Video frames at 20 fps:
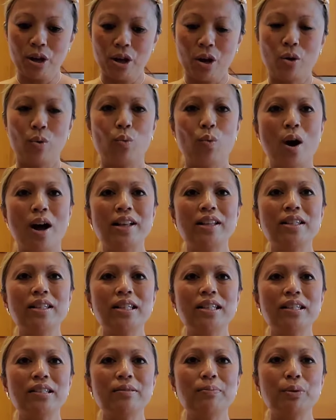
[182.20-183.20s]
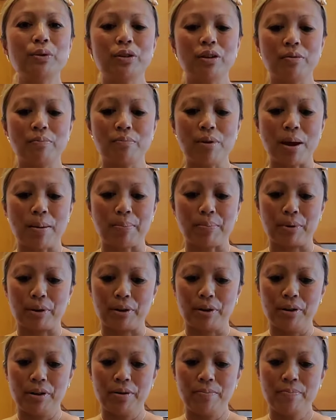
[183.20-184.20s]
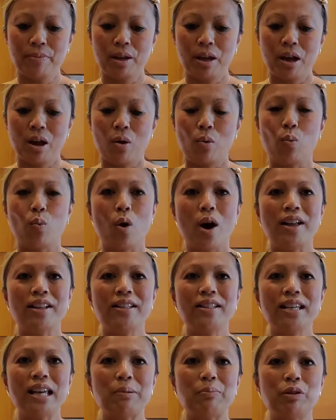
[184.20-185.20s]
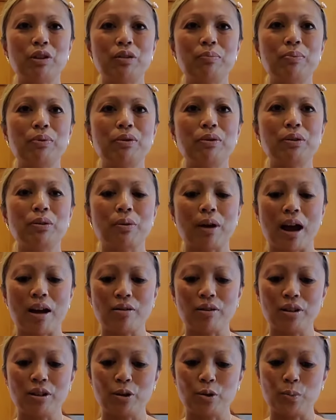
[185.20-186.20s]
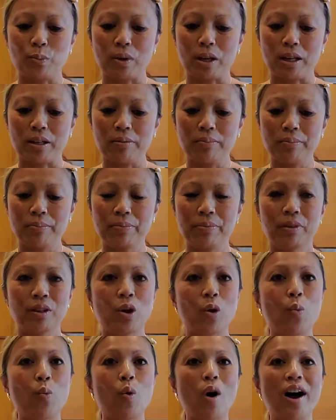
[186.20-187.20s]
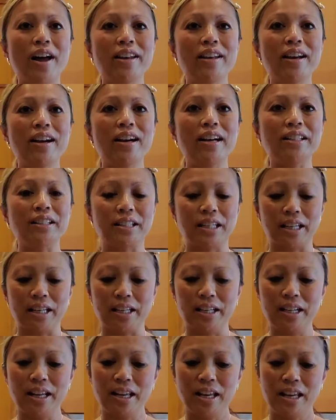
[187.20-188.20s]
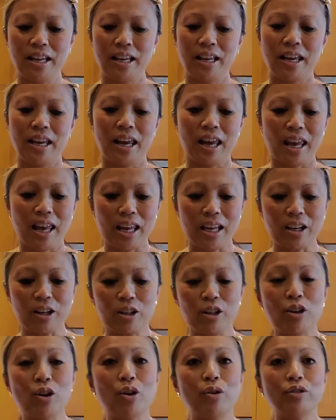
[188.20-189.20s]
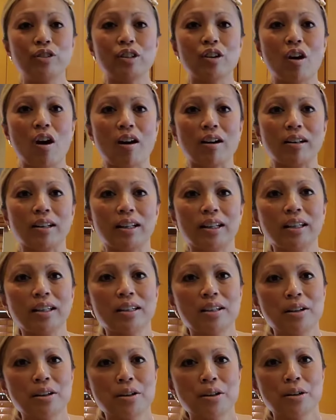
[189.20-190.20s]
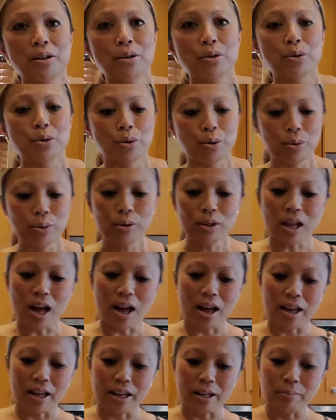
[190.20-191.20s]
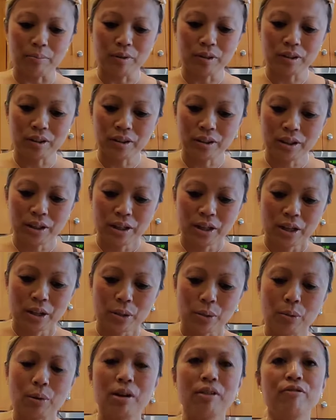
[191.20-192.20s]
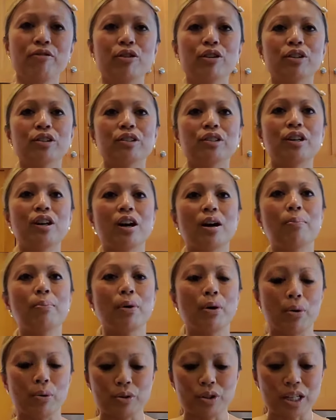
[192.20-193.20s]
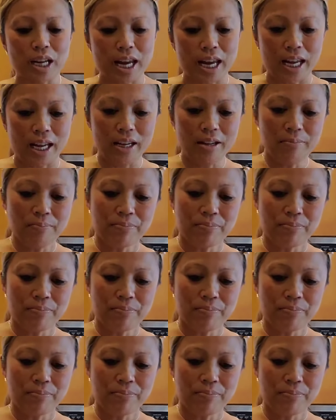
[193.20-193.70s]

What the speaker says: 1 teaspoon of pepper, 1 tablespoon ground cumin, 1 onion, 8 cloves garlic, 2 limes, 3/4 cup OJ,